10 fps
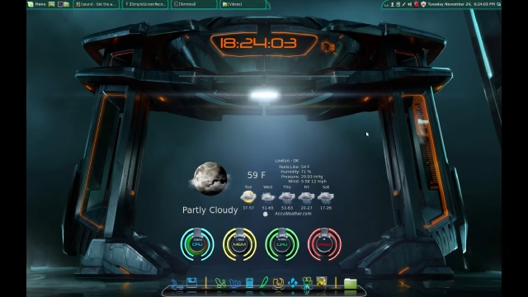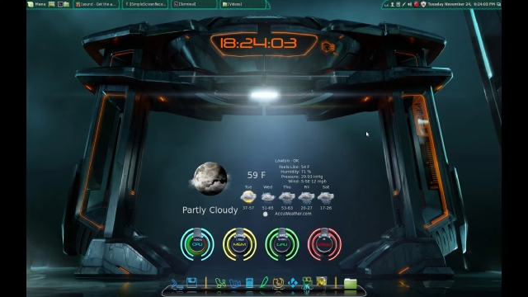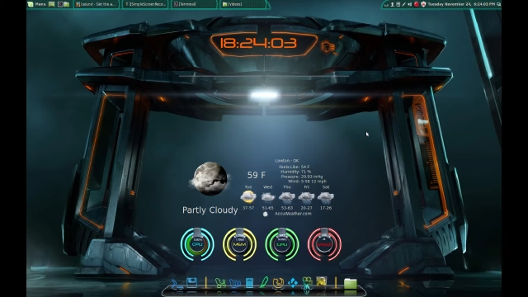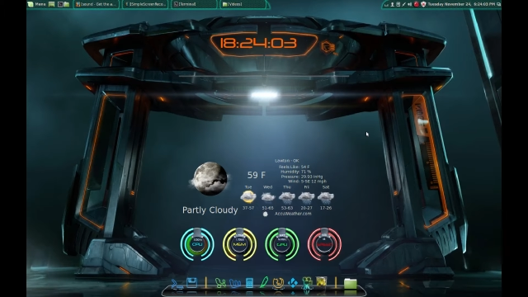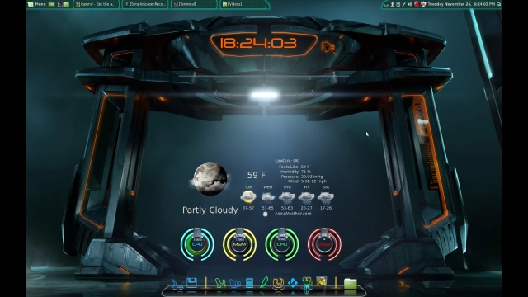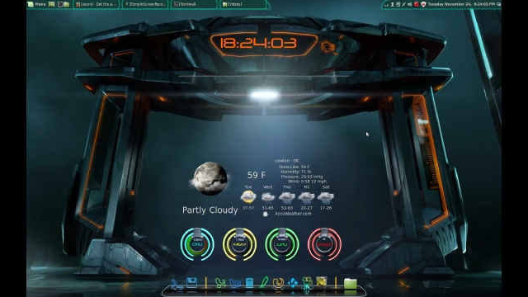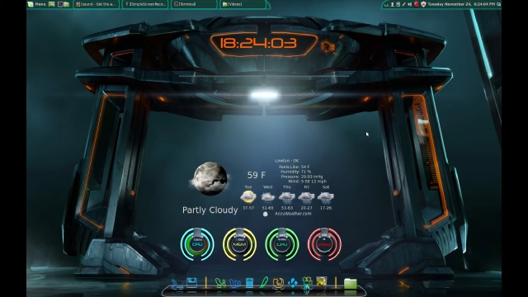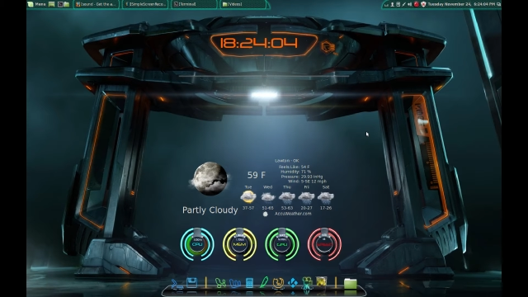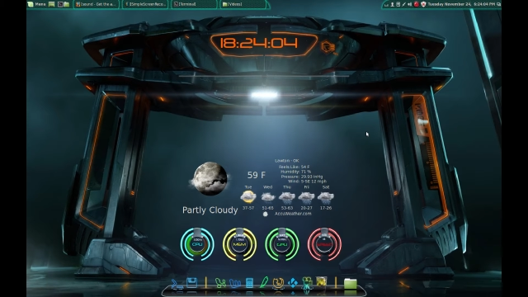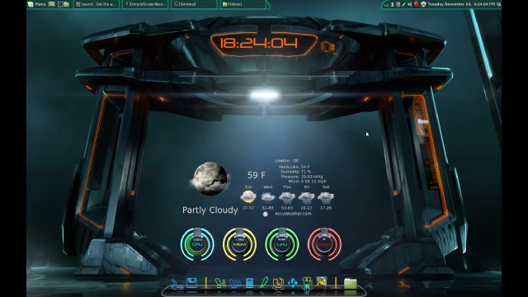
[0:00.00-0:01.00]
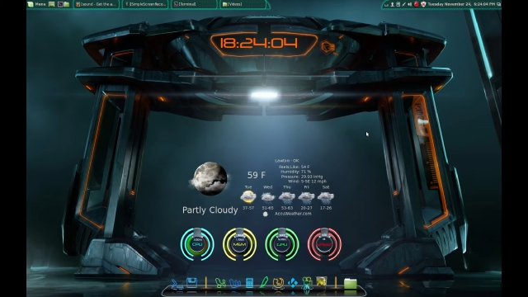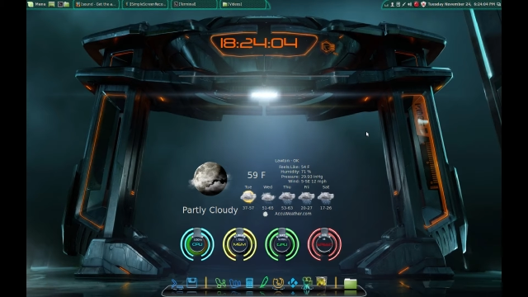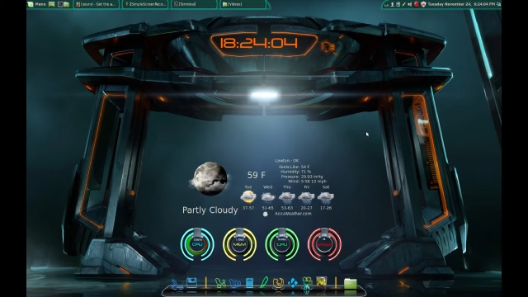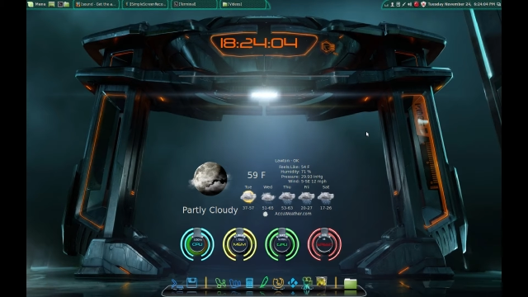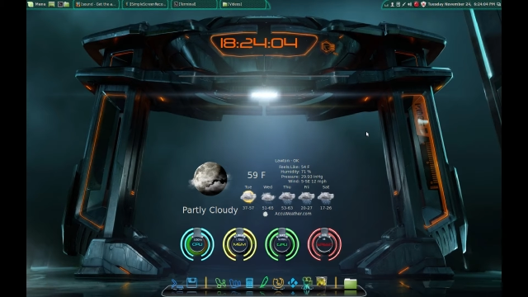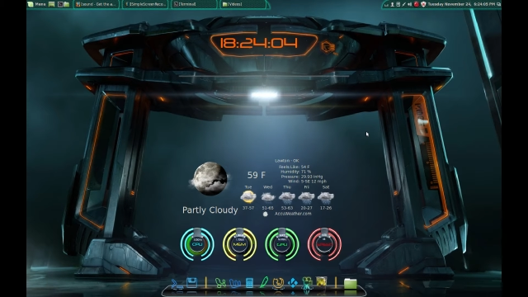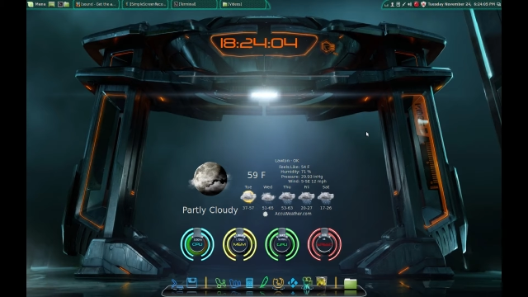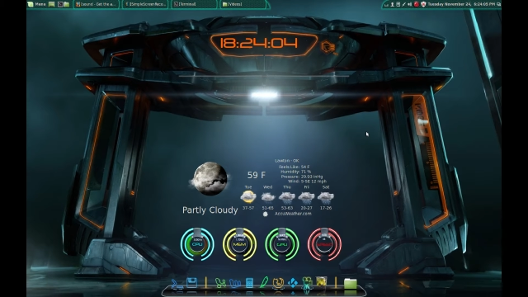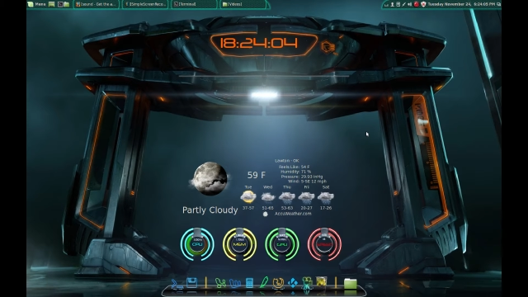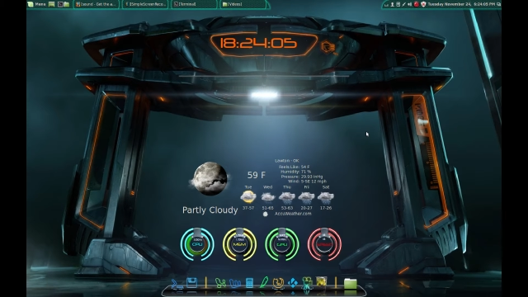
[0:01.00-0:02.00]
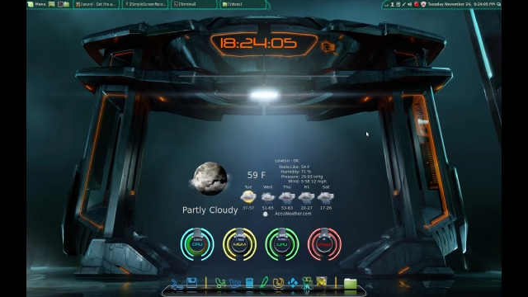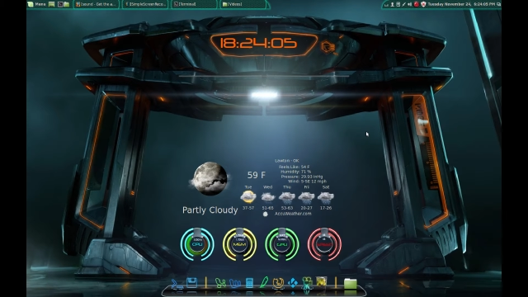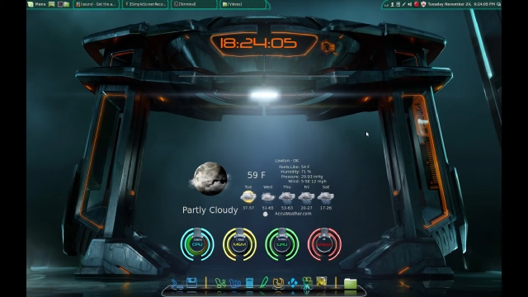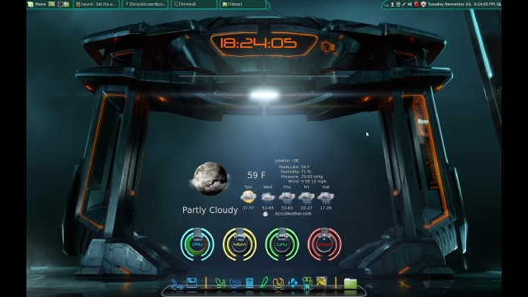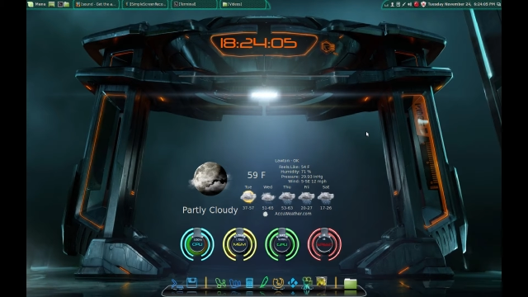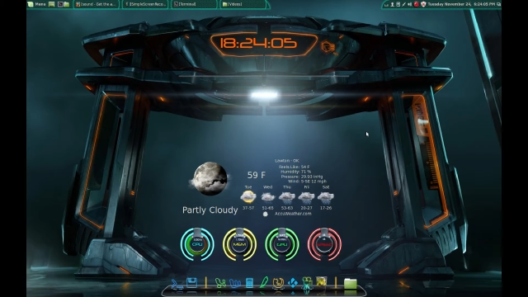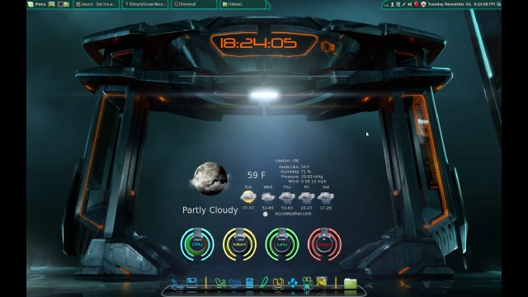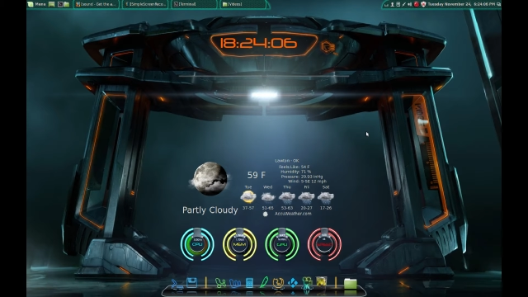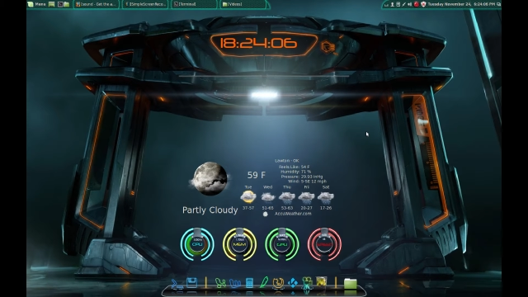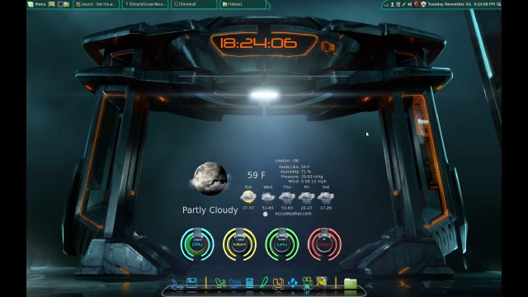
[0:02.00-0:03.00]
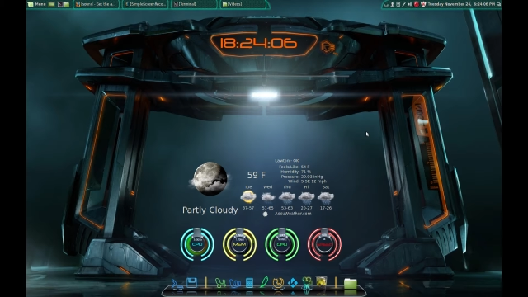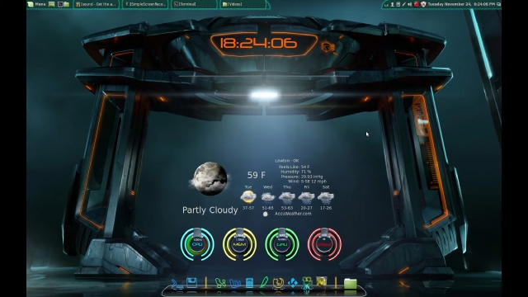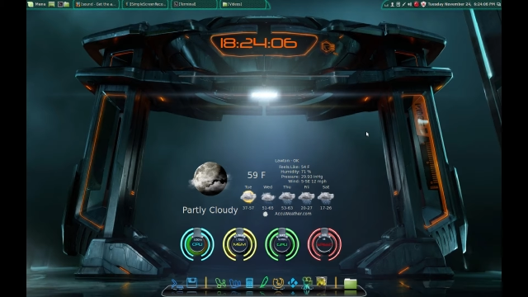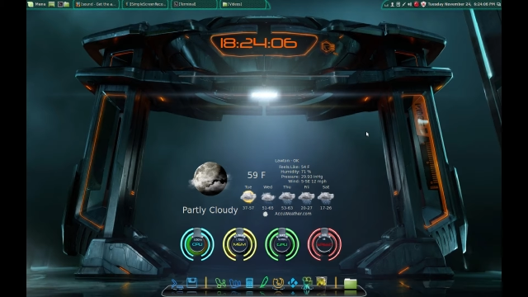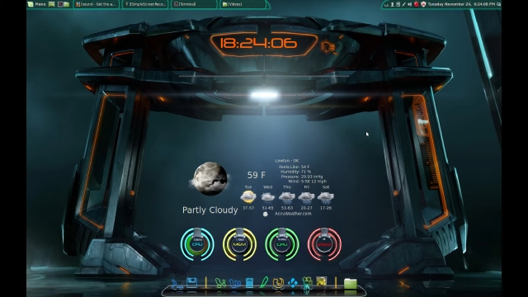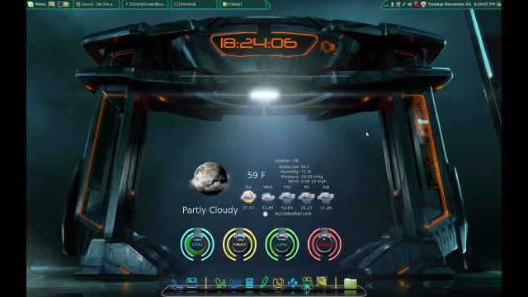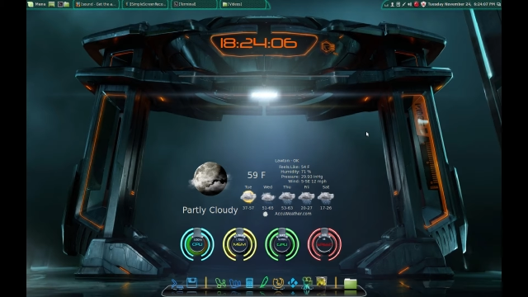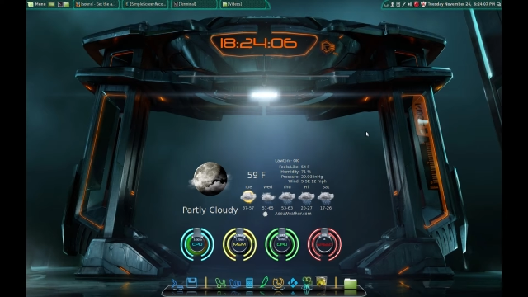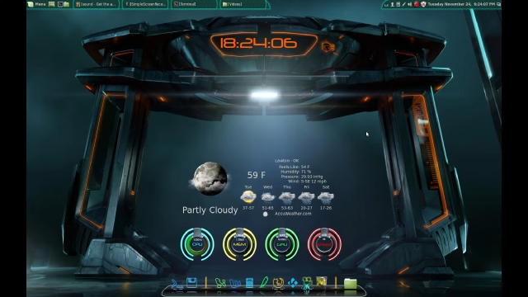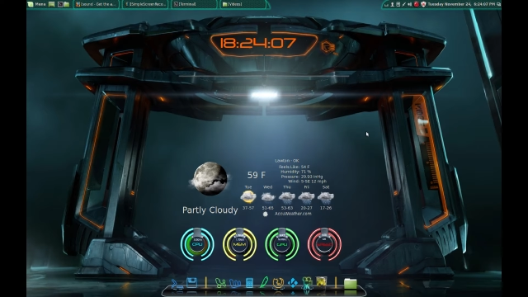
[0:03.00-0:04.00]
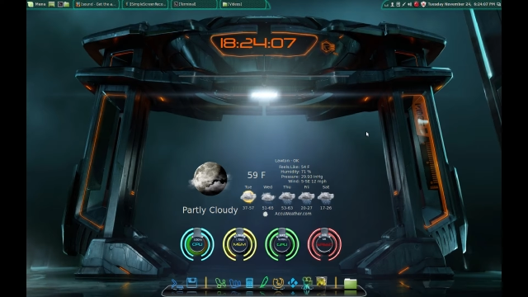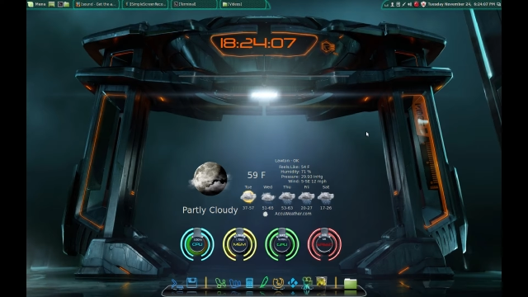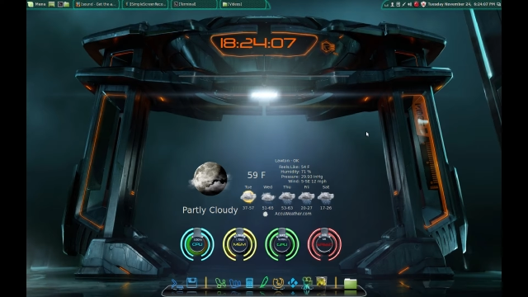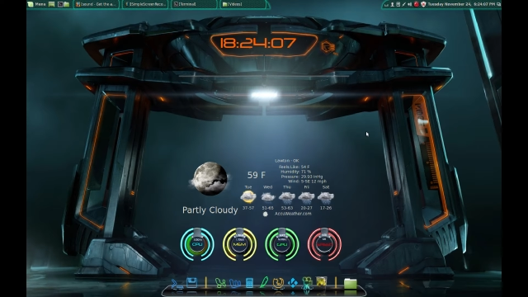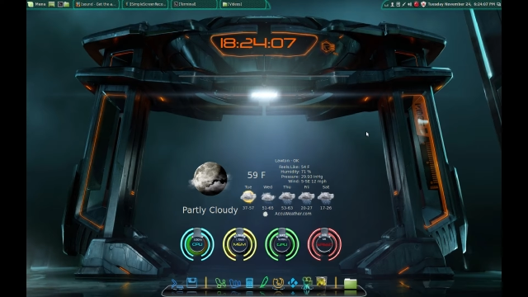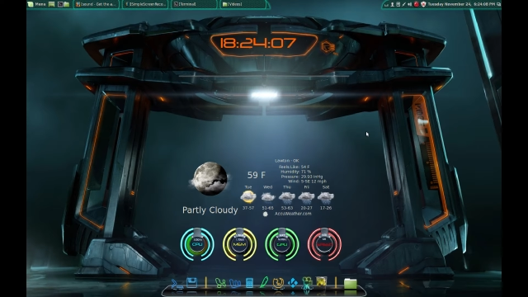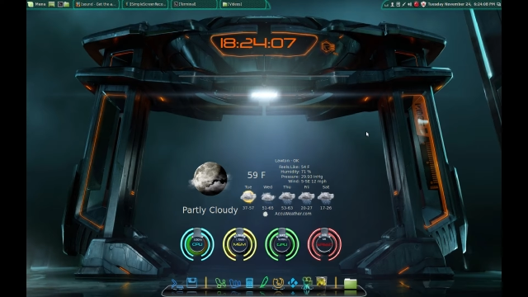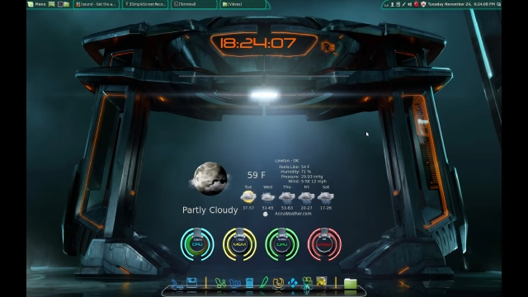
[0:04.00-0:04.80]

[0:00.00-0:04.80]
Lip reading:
[unreadable: no face in view]